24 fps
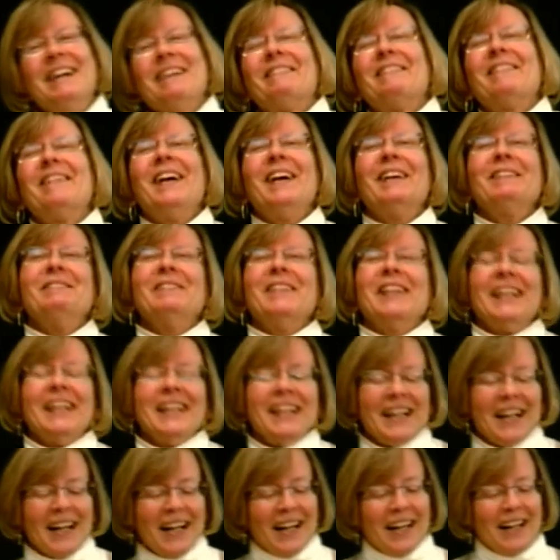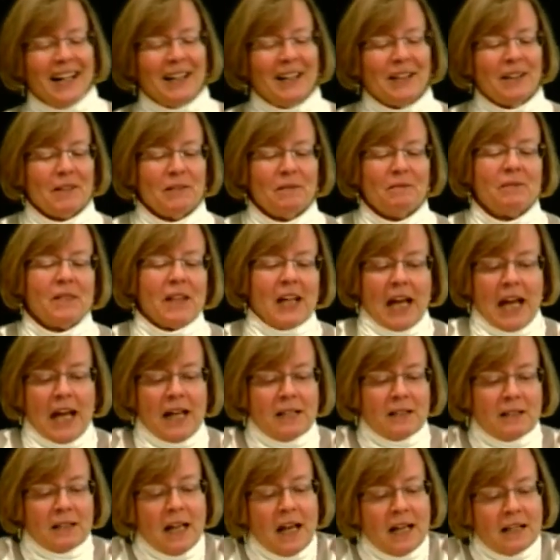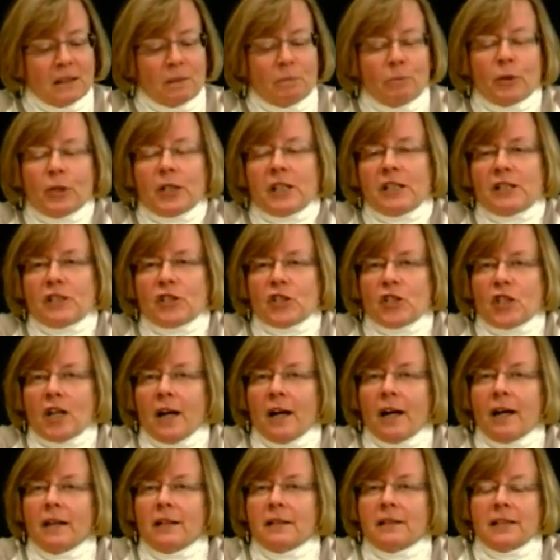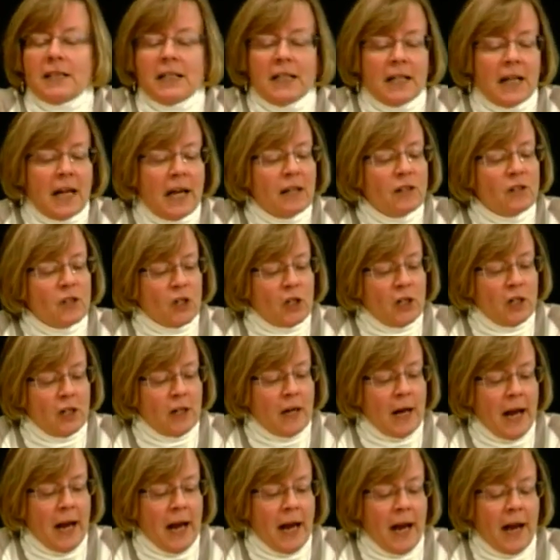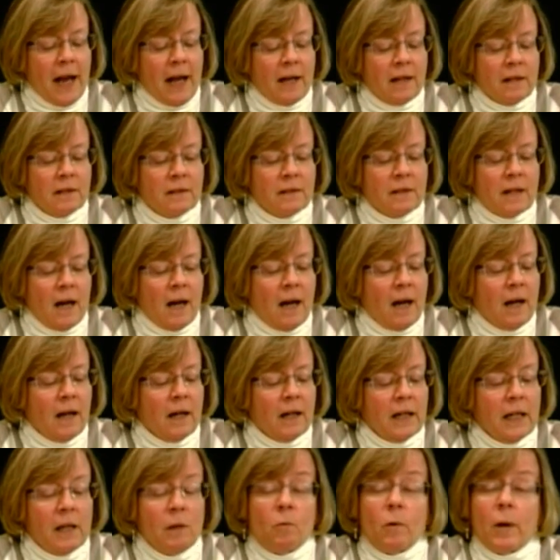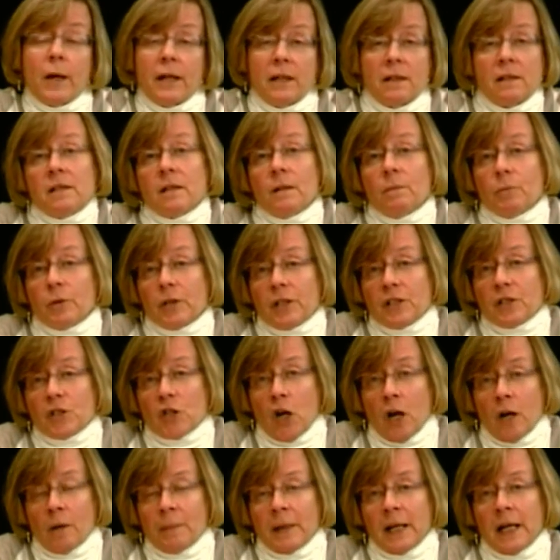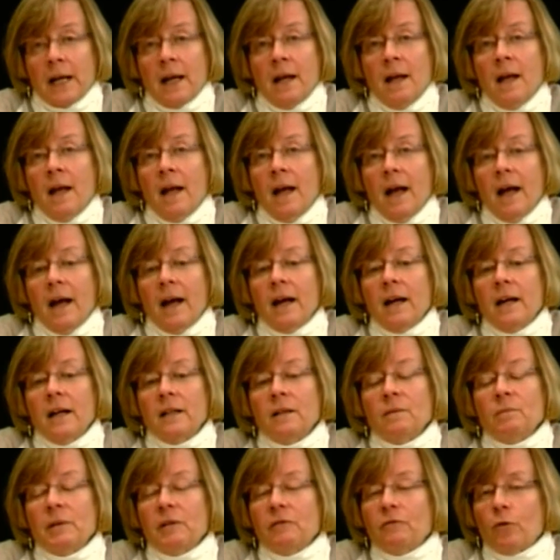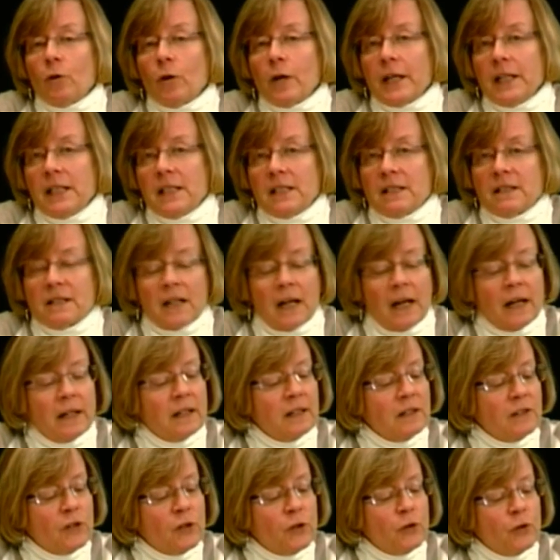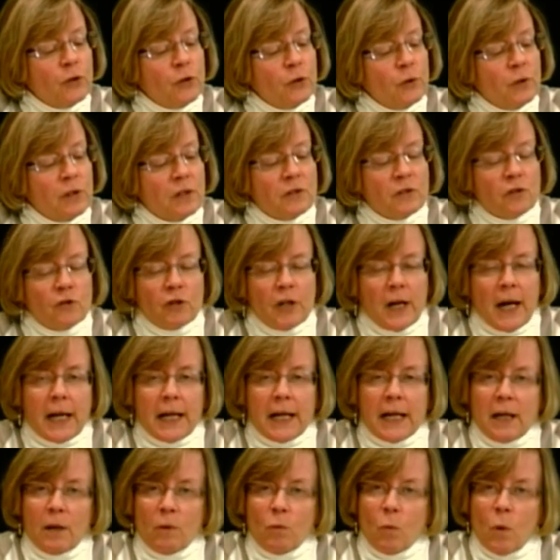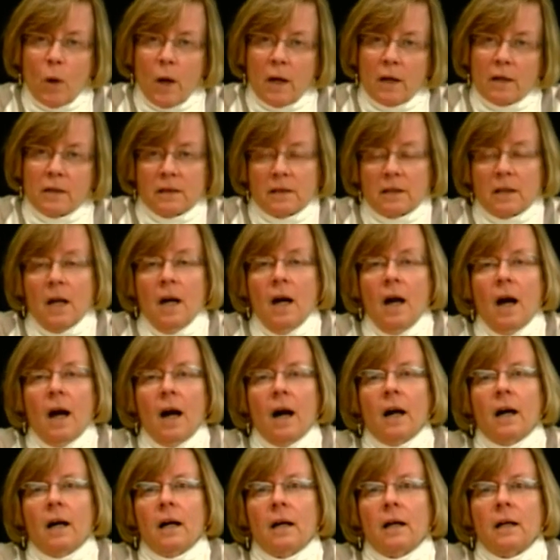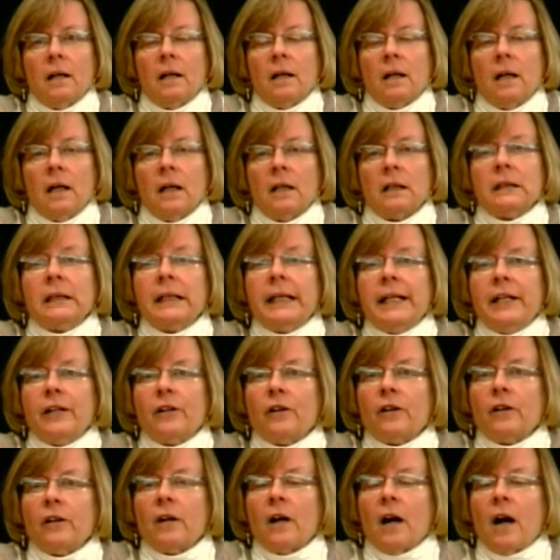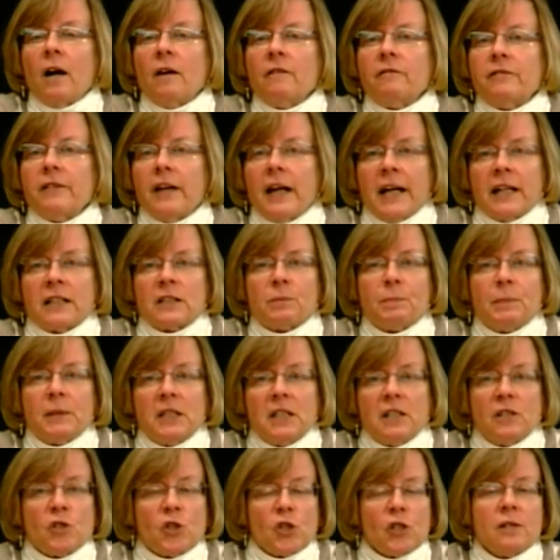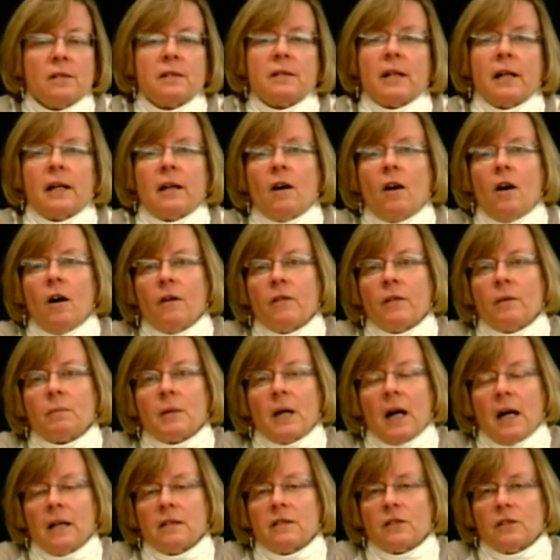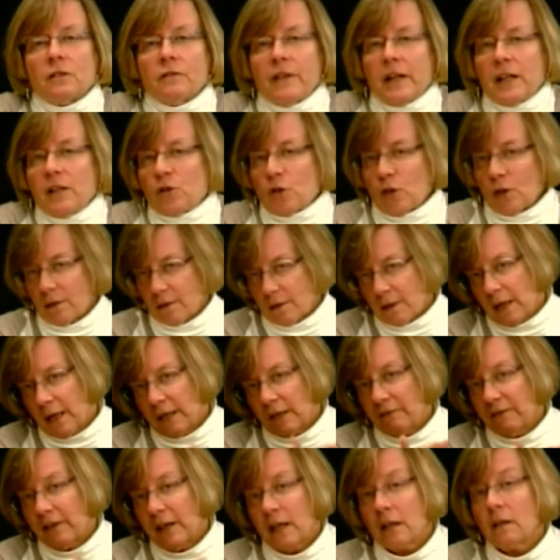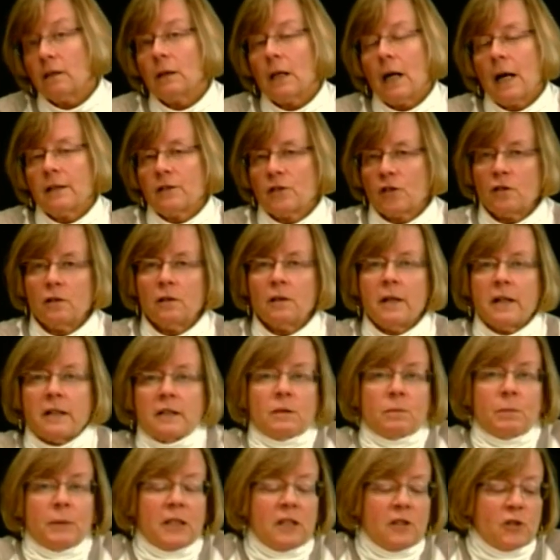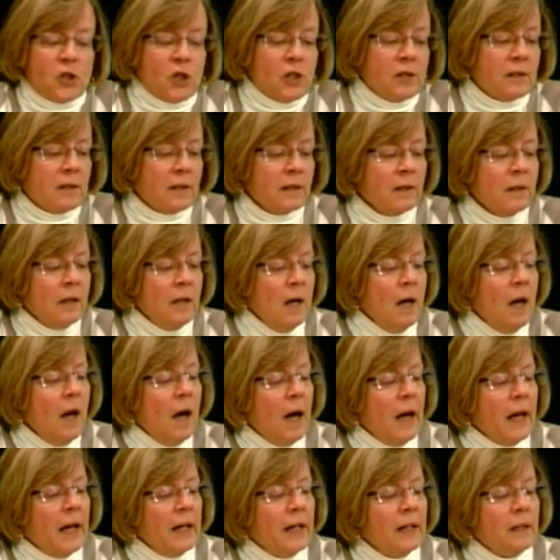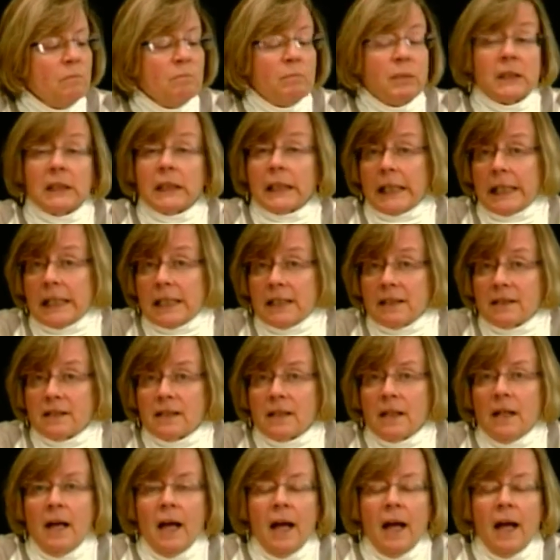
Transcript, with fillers: rugby um, as, as a British uh, teenager, and uh, he went into the British Army. And before he decided to do this trek, he was uh, a leader of expeditions. They call them conservation, kind of ecological expeditions in in Belize.